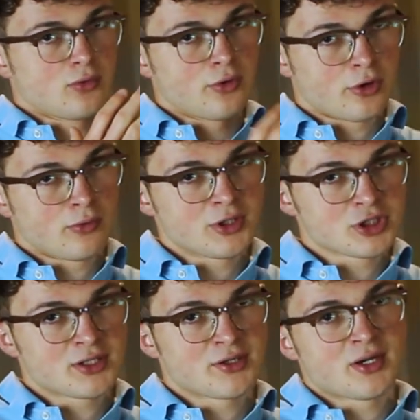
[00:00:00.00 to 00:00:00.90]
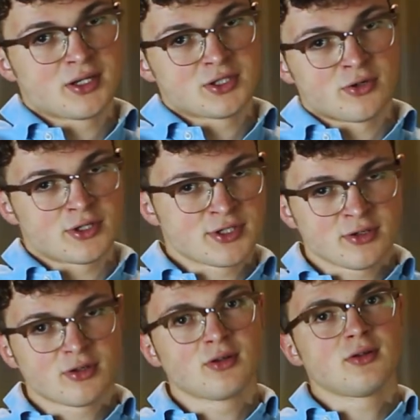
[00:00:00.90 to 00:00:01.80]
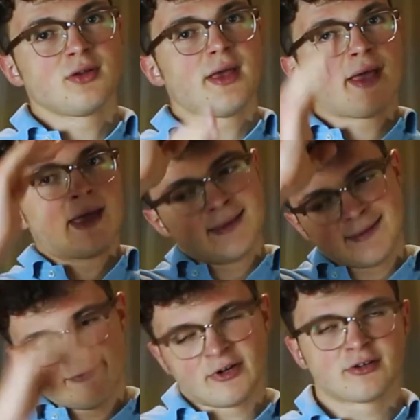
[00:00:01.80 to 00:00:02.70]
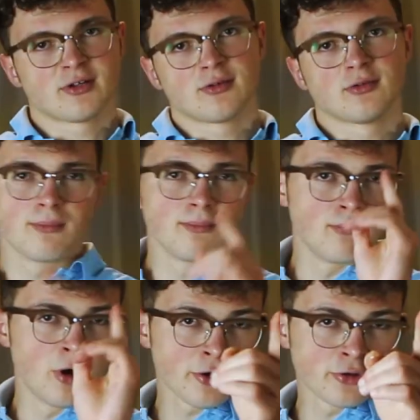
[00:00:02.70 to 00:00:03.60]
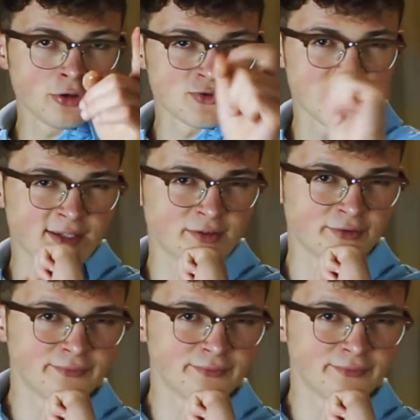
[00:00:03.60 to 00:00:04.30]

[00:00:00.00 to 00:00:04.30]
rolling shutter that is horizontal and vertical. More on those later.